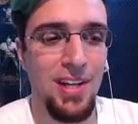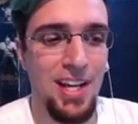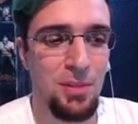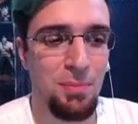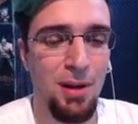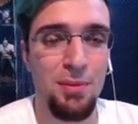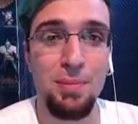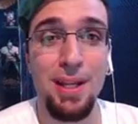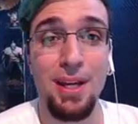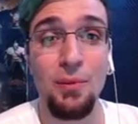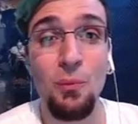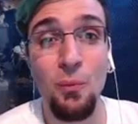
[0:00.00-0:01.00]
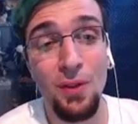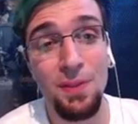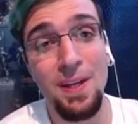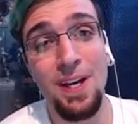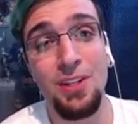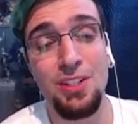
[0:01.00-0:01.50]
guys are probably be like, what
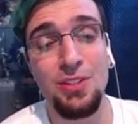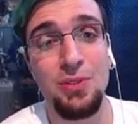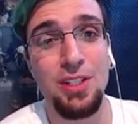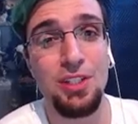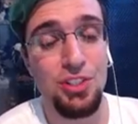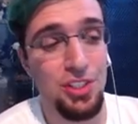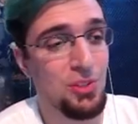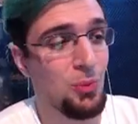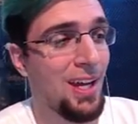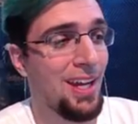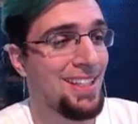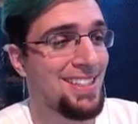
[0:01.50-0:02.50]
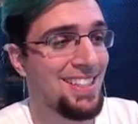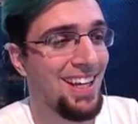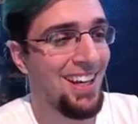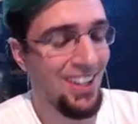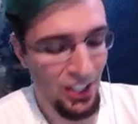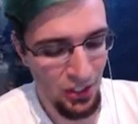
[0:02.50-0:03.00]
the hell are you doing? Just wait.
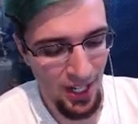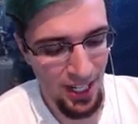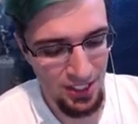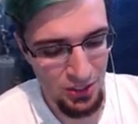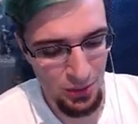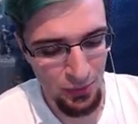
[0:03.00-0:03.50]
You don't have to do it